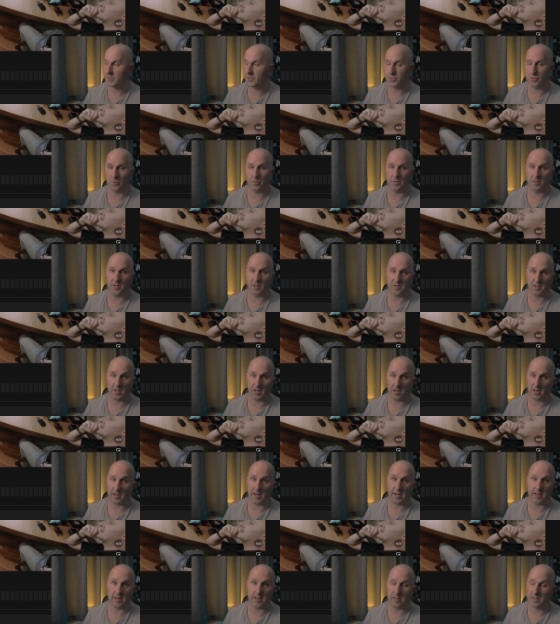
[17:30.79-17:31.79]
sure that the
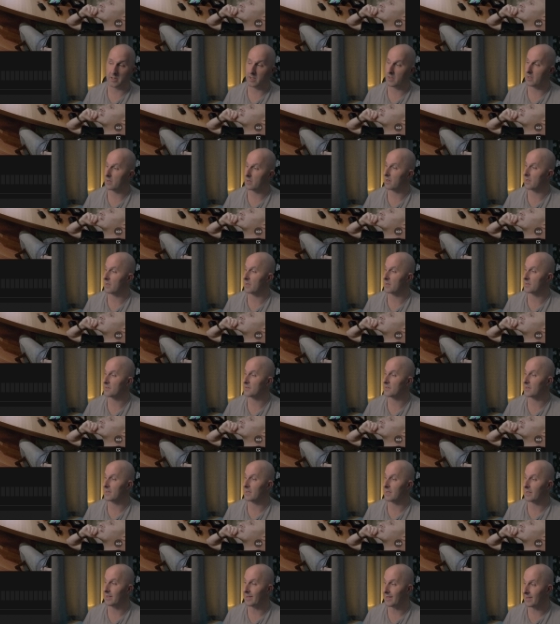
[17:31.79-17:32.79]
lighting is
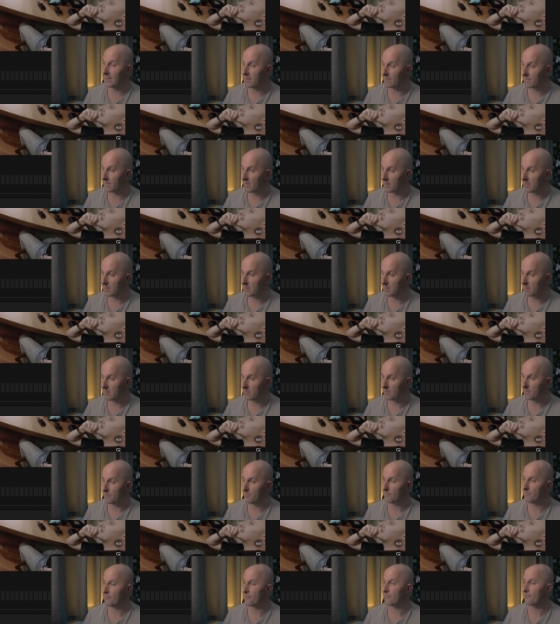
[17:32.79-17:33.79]
even
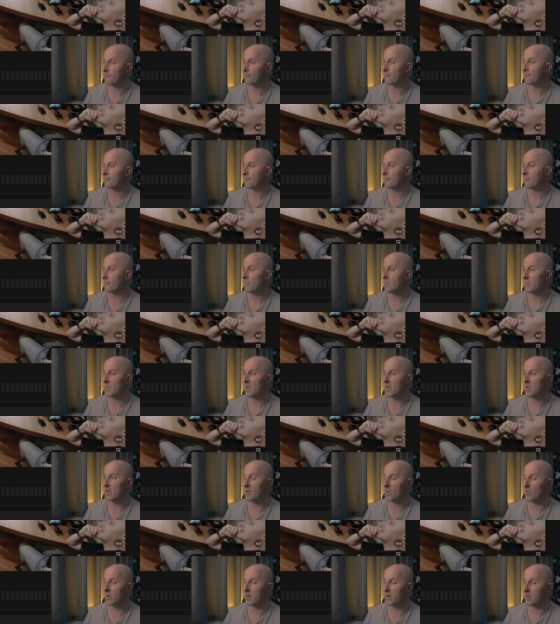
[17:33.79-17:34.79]

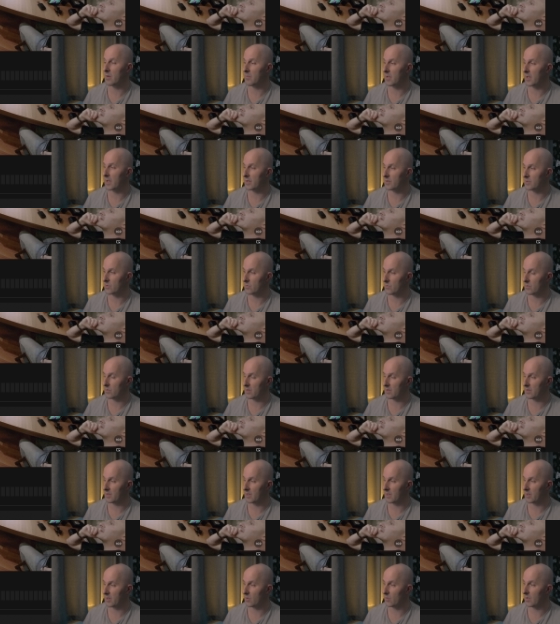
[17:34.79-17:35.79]
you want to make sure
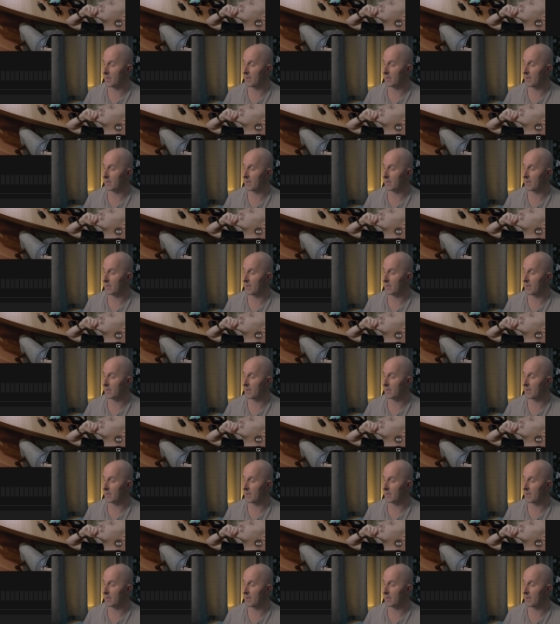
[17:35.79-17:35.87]
that you